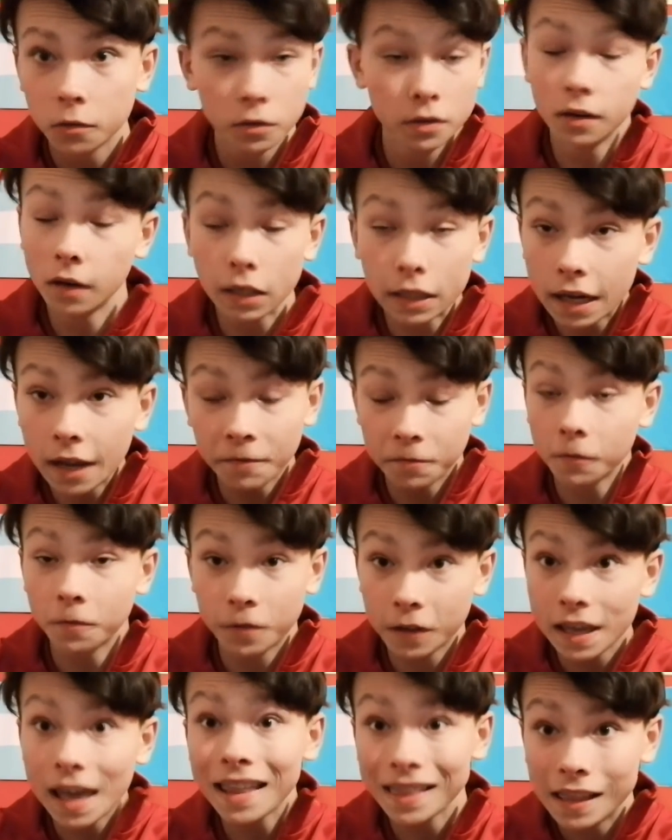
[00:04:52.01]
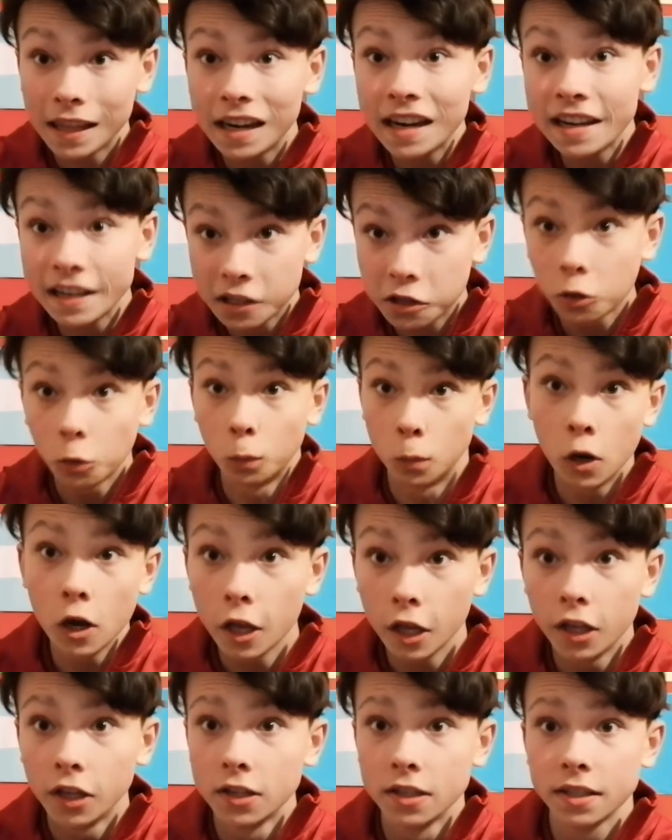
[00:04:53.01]
Never forget the league, the
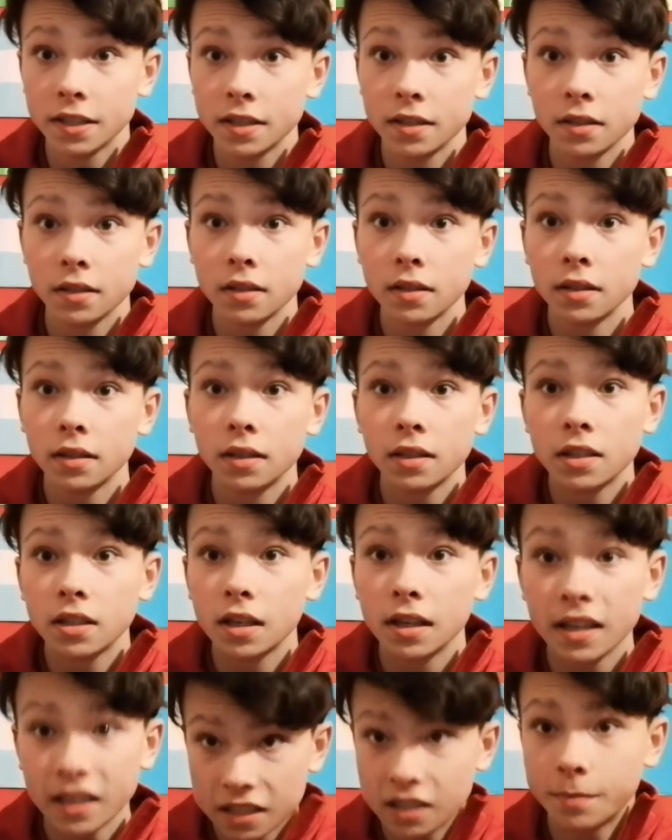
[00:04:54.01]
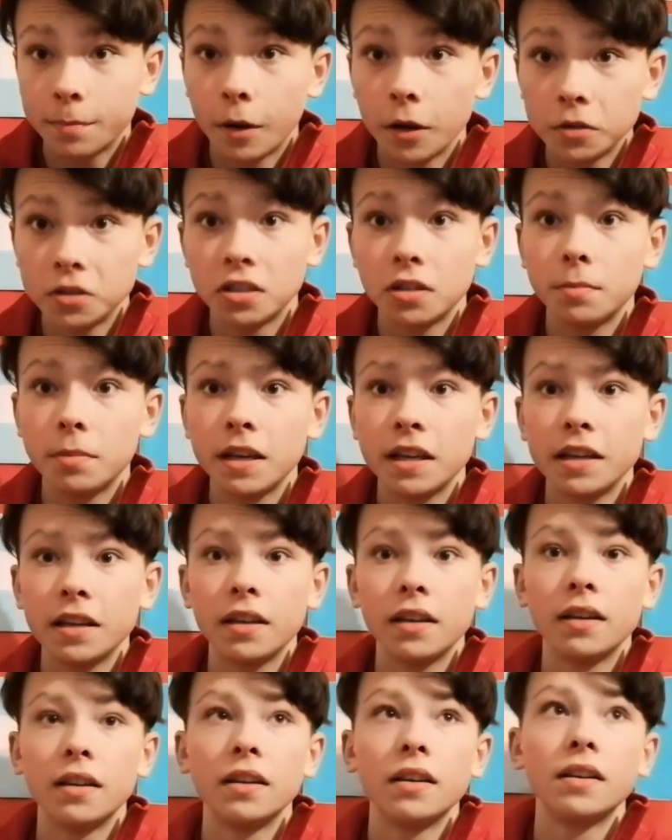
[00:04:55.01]
world, he's supposed to
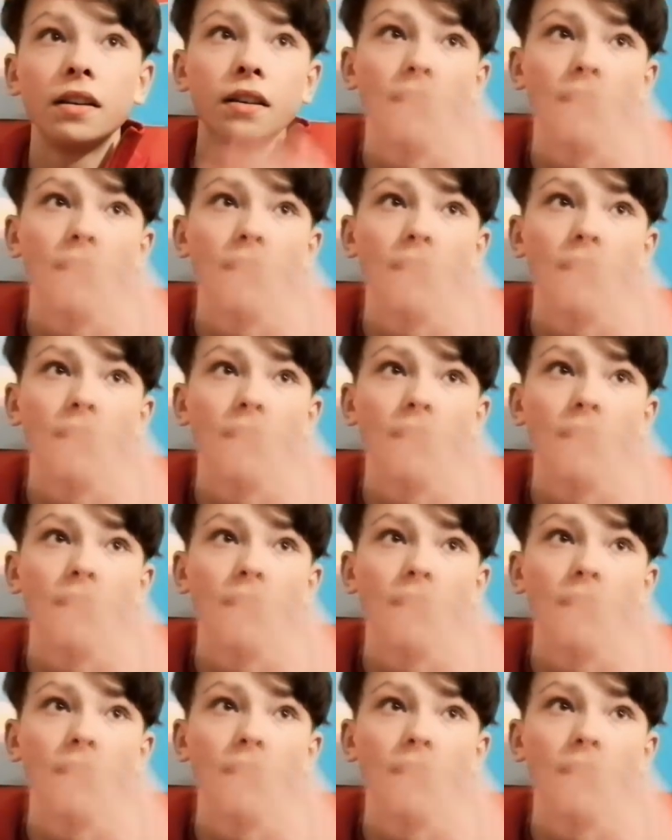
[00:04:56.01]
be.